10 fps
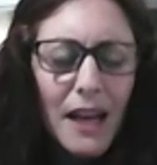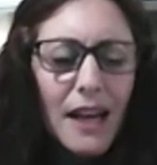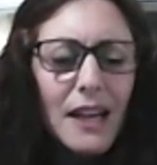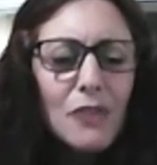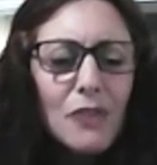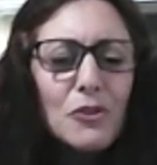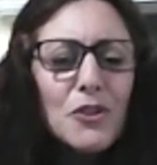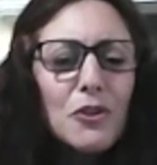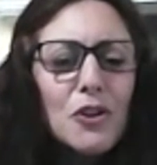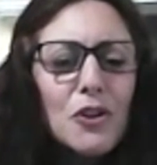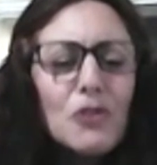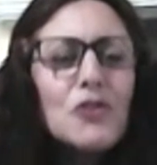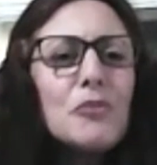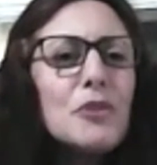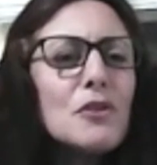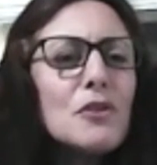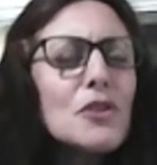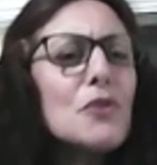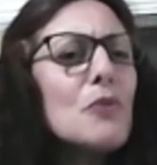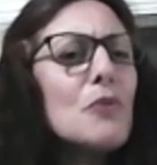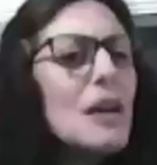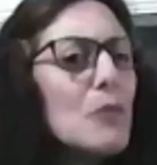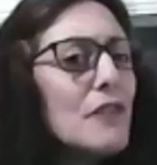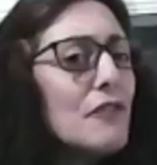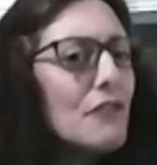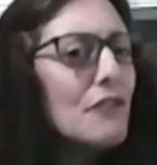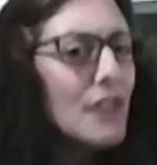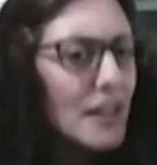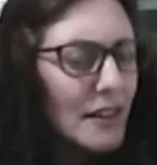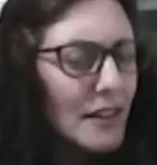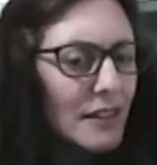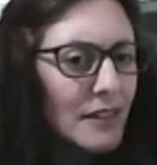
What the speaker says: It also contributes to the way we feel